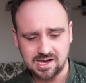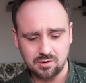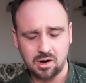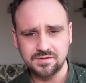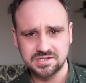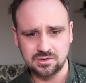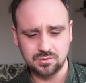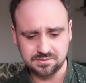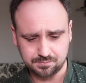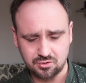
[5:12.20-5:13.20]
Now, obviously
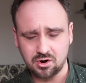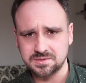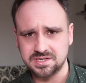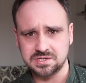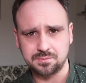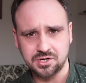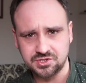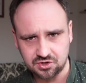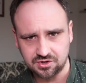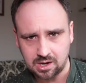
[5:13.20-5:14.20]
with crop sensor
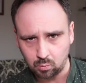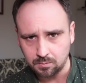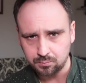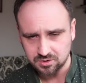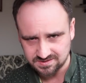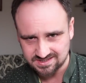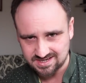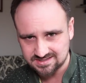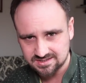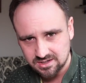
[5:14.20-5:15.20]
bodies, you've got that
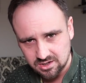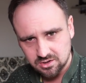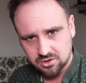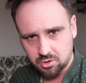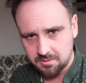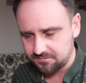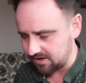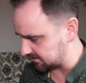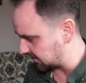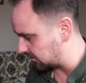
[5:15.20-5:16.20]
1.6 crop
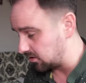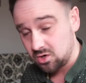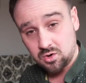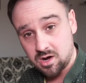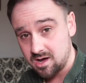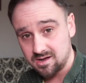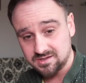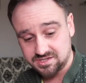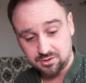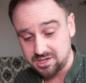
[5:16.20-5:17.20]
factor.
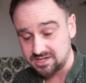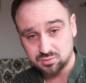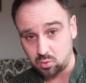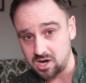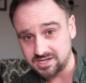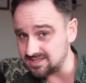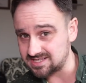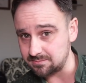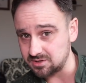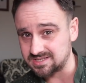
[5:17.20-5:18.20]
So that's why I didn't
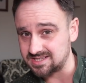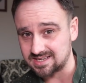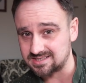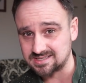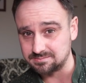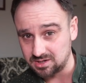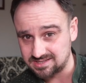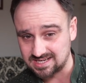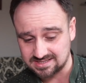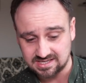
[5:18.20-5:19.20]
take my
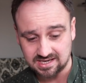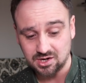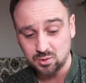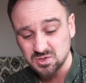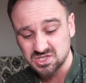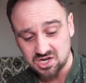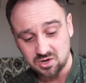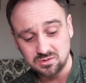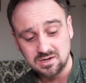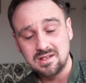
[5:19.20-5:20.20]
60. And
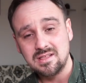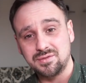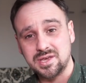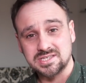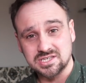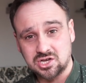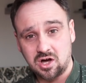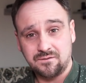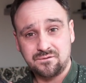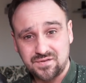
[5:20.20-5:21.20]
also, this has
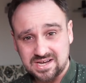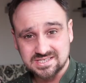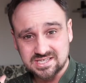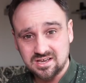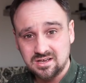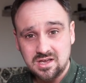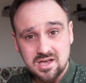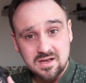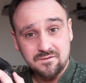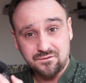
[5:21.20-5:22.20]
got a faster
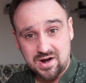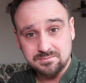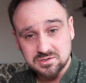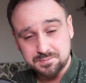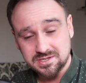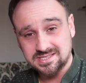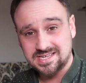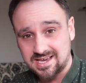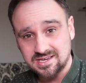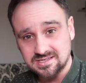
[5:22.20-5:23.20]
frames per
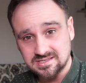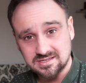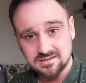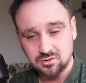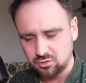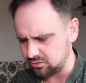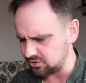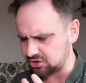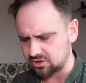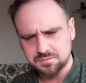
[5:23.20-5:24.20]
second or
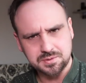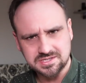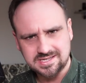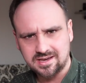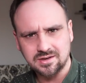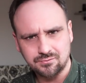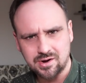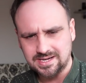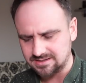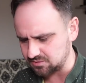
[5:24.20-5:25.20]
shots per second
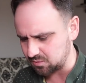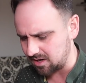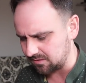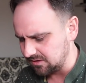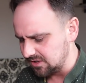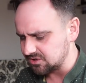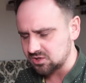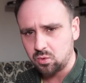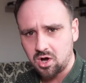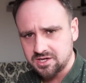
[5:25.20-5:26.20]
rate as well.
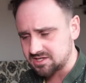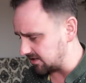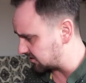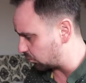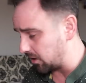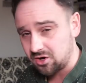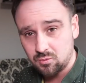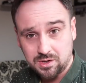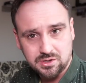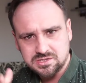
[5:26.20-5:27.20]
So what I did when
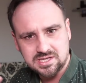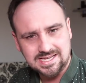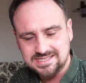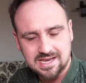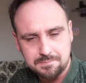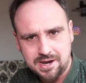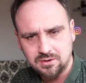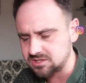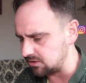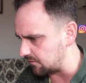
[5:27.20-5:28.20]
there was, let's say, a
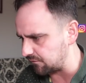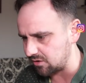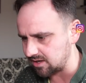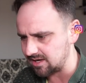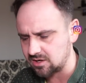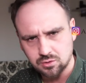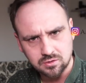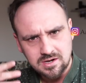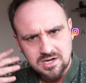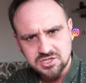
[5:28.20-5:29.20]
penalty or a free kick
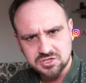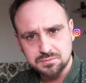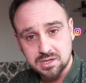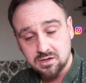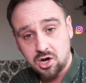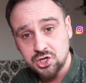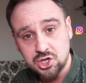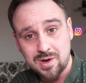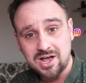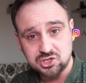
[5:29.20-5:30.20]
or something that I
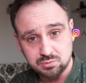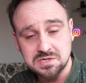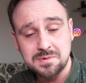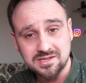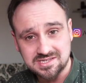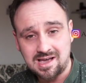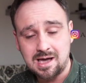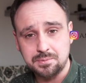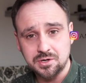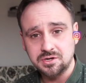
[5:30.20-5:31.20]
knew action was about to
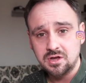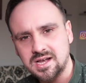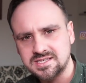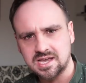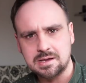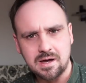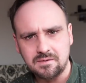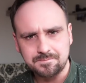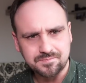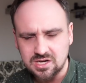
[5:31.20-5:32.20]
happen, I'd take
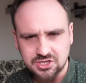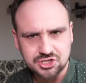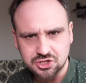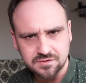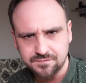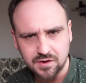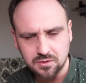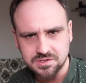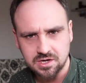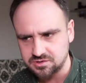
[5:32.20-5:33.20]
about a dozen
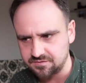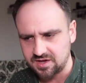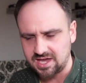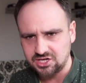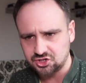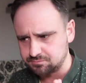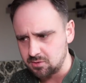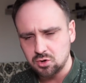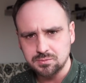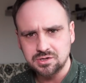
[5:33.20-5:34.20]
photos of each
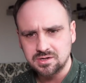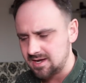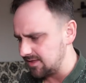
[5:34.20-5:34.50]
moment.